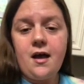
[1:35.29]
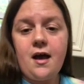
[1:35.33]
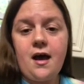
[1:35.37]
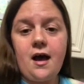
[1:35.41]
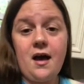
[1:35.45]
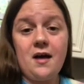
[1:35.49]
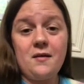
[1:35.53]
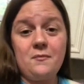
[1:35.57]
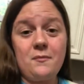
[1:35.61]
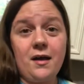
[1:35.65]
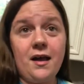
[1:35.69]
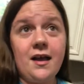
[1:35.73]

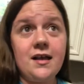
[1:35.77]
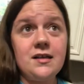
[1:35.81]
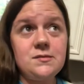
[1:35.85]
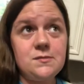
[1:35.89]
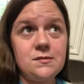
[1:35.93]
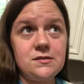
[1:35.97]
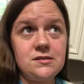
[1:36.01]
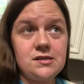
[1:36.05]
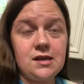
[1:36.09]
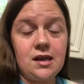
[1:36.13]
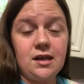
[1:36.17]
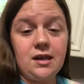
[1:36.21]
Um, my
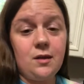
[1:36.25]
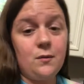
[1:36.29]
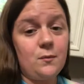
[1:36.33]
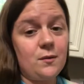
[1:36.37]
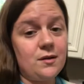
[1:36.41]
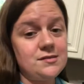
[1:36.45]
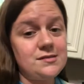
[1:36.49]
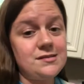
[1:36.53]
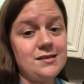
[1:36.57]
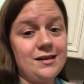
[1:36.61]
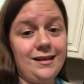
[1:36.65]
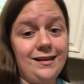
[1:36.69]
husband said he
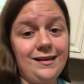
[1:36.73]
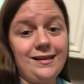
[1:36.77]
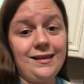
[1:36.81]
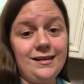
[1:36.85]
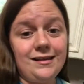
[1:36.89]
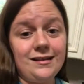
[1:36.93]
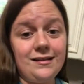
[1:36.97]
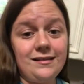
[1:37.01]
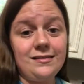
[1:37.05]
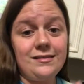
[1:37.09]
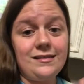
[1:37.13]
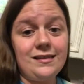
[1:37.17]
wants to
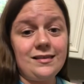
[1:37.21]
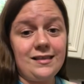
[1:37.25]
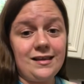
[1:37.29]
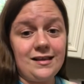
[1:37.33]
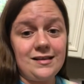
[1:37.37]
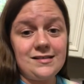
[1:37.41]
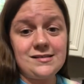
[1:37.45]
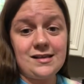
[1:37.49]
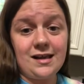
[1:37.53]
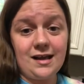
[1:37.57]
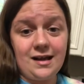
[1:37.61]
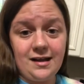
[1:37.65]
eat the
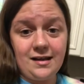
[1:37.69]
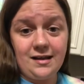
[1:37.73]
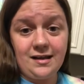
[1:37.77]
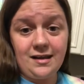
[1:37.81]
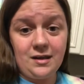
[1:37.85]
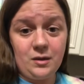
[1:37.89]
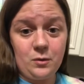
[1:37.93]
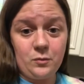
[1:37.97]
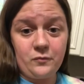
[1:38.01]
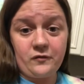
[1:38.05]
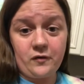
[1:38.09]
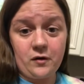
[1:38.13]
things that I
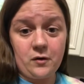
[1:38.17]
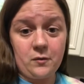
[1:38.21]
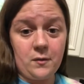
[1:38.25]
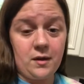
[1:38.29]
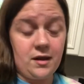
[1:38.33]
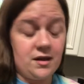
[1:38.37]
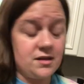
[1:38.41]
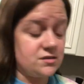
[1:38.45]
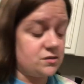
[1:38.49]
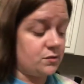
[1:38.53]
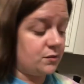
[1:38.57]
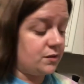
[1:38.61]
eat for a
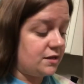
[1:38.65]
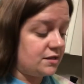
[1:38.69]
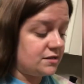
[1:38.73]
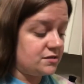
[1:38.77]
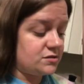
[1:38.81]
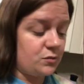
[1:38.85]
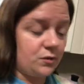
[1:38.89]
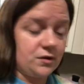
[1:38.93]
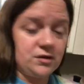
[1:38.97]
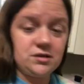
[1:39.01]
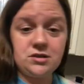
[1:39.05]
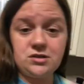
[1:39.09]
week, so he's
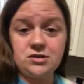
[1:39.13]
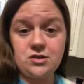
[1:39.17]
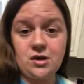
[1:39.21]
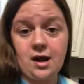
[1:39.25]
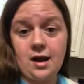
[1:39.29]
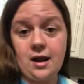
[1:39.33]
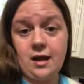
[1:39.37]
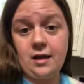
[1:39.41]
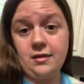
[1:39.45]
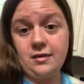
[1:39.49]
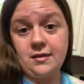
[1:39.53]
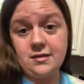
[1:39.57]
going to
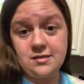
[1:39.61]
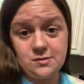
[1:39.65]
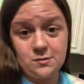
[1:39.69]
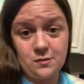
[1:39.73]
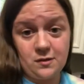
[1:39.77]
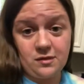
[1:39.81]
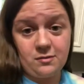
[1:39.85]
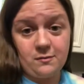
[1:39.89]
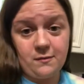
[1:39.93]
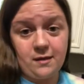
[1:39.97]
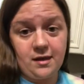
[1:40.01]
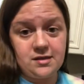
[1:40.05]
try this
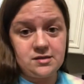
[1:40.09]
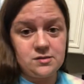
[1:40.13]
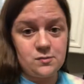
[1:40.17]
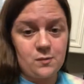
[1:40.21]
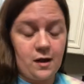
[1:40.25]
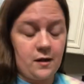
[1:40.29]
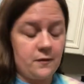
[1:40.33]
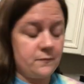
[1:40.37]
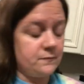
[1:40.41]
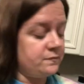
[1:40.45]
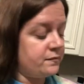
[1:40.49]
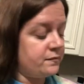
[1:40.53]
with me as well.